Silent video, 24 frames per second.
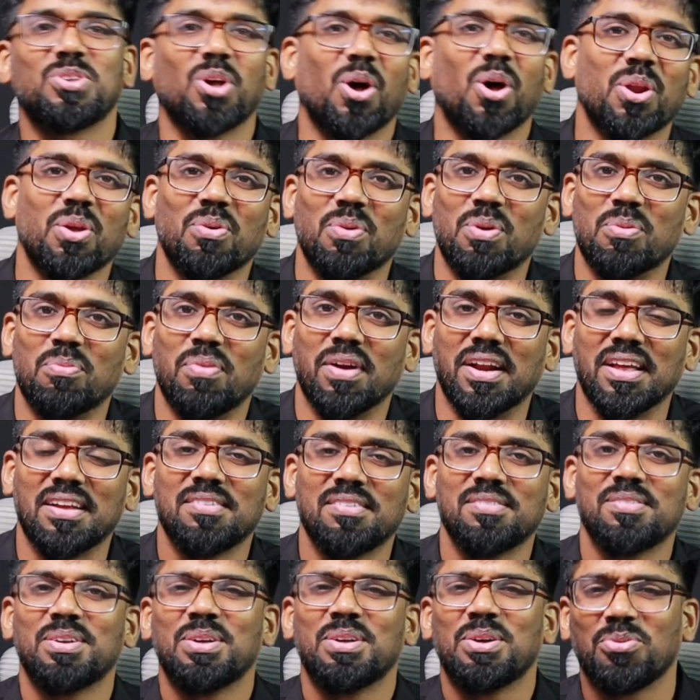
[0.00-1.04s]
Sorry everybody,
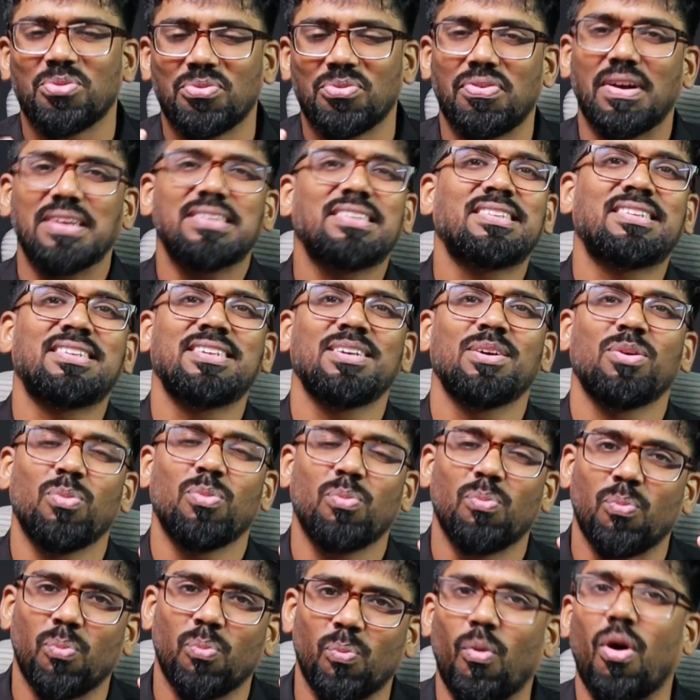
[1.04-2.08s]
first
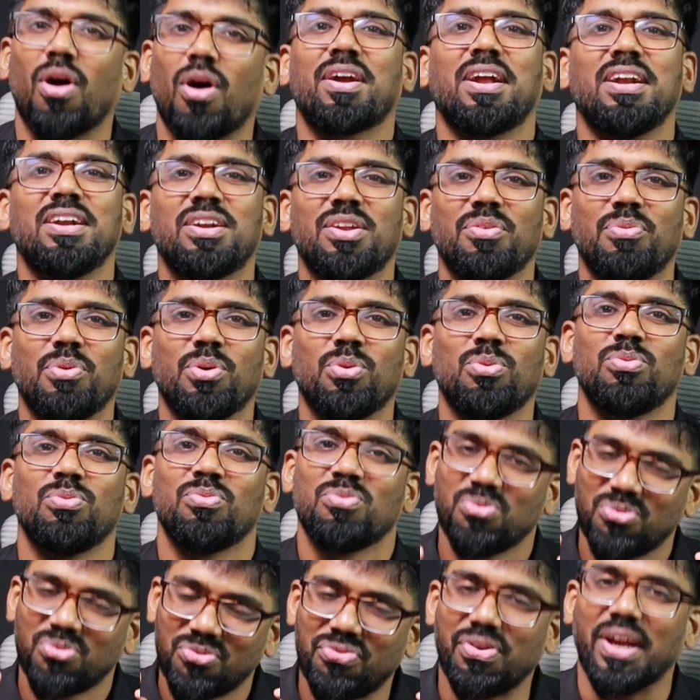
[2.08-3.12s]
mock interview
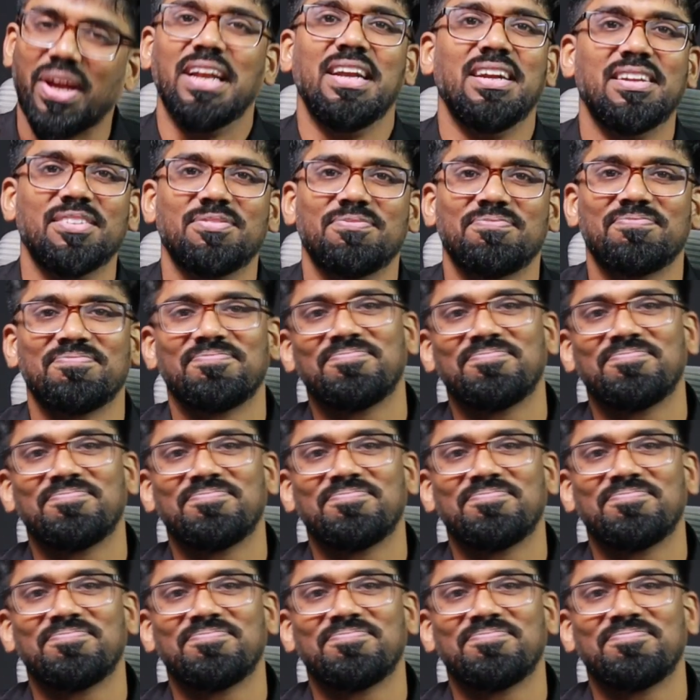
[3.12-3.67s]
failed.